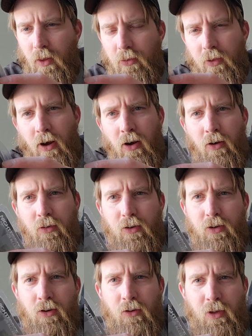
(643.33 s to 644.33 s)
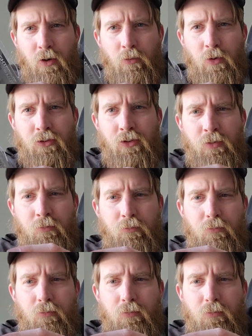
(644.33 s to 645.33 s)
they are, you know, like a rigid
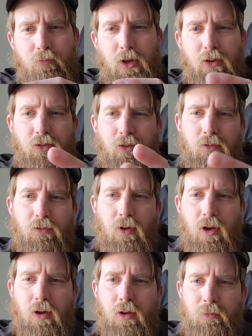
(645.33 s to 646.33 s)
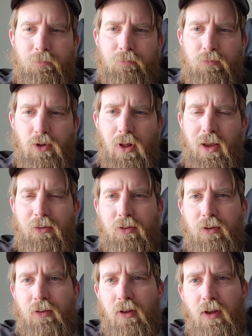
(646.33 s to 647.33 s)
piece of
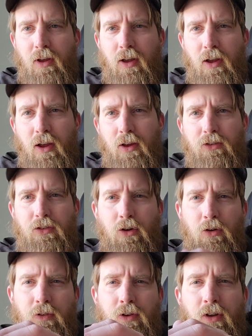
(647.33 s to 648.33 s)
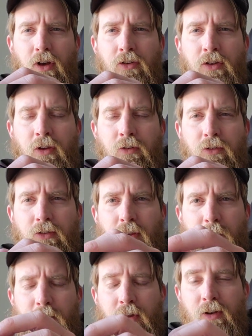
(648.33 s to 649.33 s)
plastic, and so if it does hit
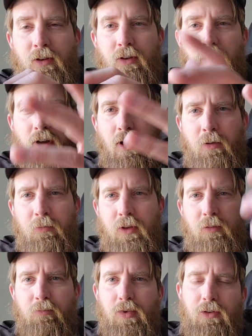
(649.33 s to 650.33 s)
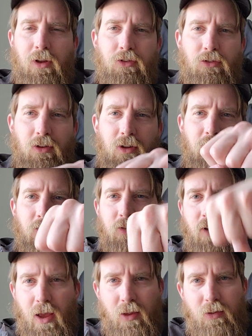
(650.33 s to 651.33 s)
something, it potentially can
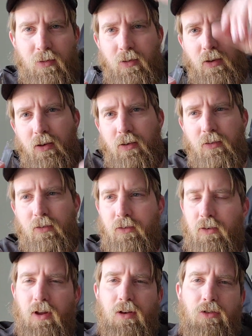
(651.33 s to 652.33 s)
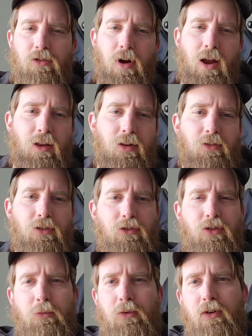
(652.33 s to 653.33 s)
snag it and drag it. So
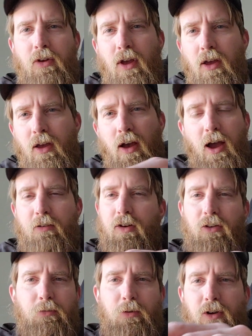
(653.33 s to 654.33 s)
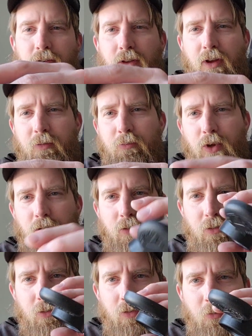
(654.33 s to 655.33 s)
someone, I haven't experienced that, but
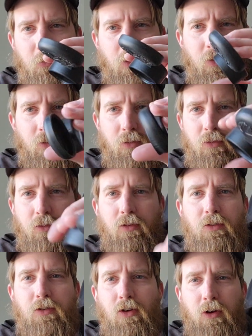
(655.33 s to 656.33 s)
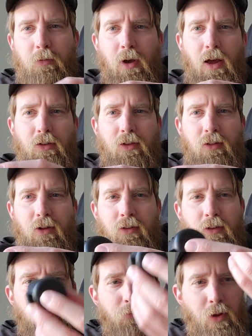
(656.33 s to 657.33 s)
someone talked about how they
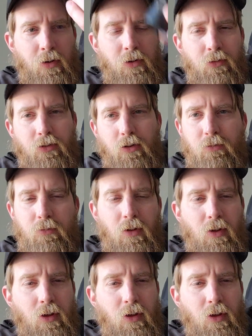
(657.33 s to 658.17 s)
like these better. So